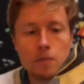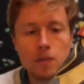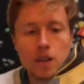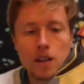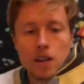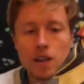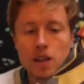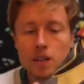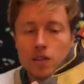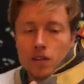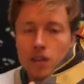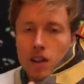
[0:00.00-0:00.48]

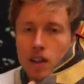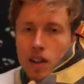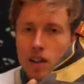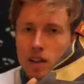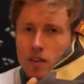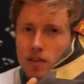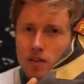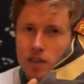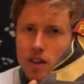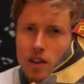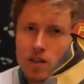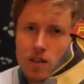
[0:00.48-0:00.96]
Uh, we
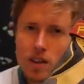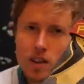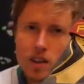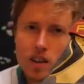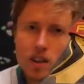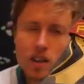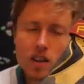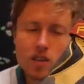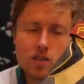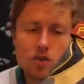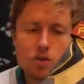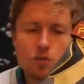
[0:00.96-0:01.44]
had very
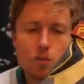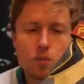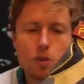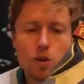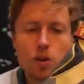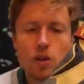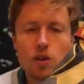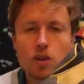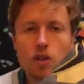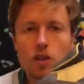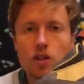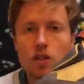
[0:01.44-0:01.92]
little
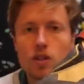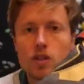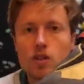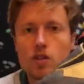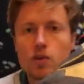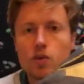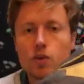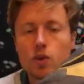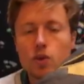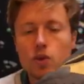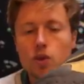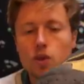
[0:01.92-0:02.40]
support on
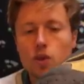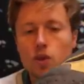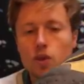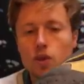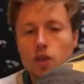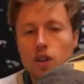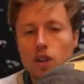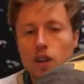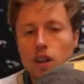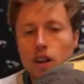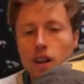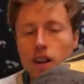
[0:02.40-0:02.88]
this foothold
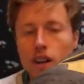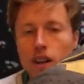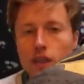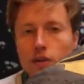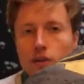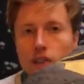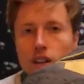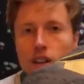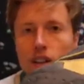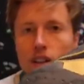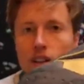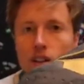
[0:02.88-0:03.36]
on the
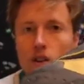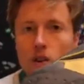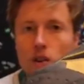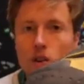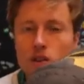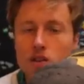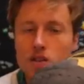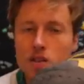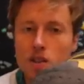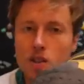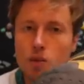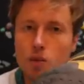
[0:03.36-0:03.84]
left and
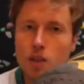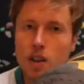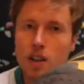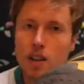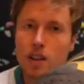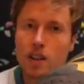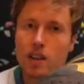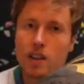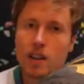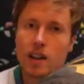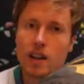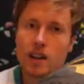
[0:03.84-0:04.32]

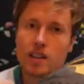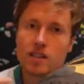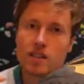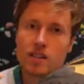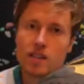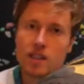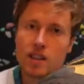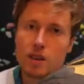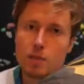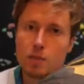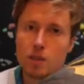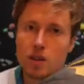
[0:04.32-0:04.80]
consequently I
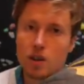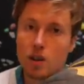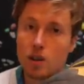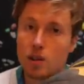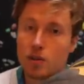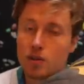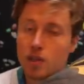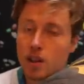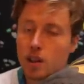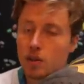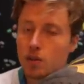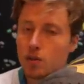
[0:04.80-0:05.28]
slipped
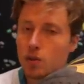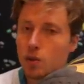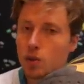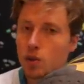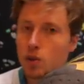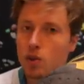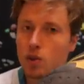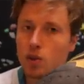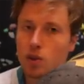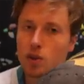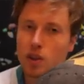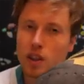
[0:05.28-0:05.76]
off that
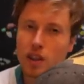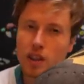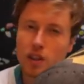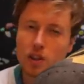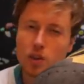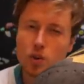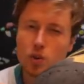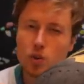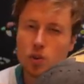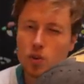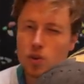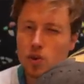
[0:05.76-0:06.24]
foothold like
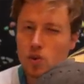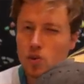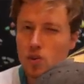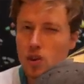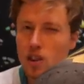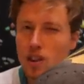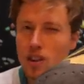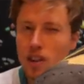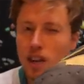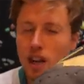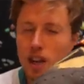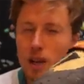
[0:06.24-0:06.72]
two,
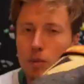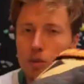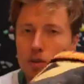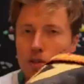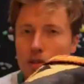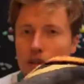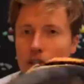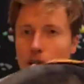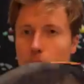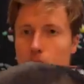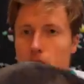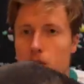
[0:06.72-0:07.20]
three times
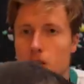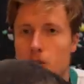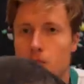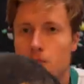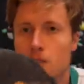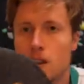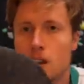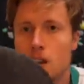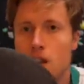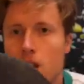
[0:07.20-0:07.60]
or something.